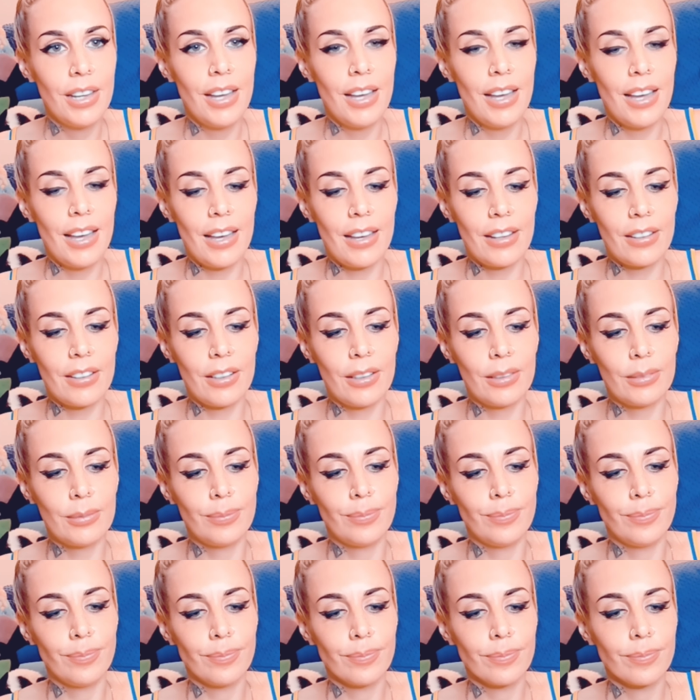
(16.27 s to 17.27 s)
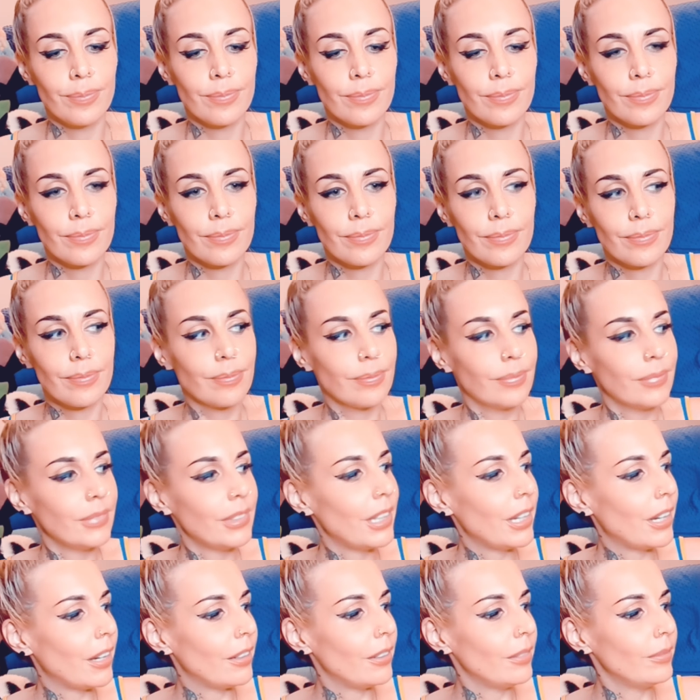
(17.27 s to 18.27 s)
and
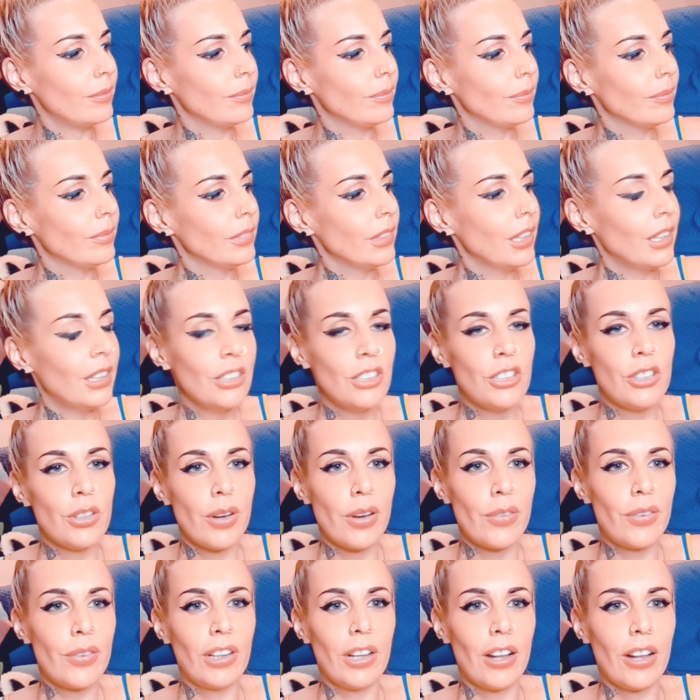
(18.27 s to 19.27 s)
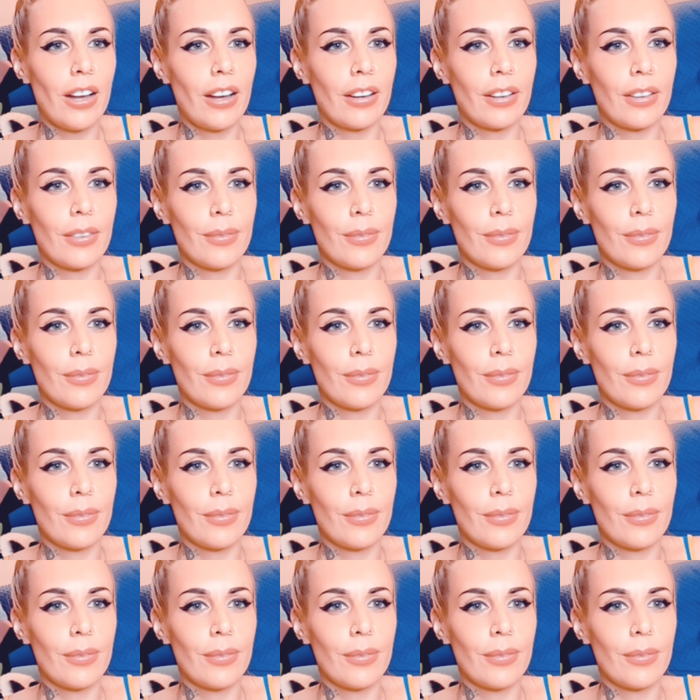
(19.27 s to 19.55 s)
yeah. Do you ever like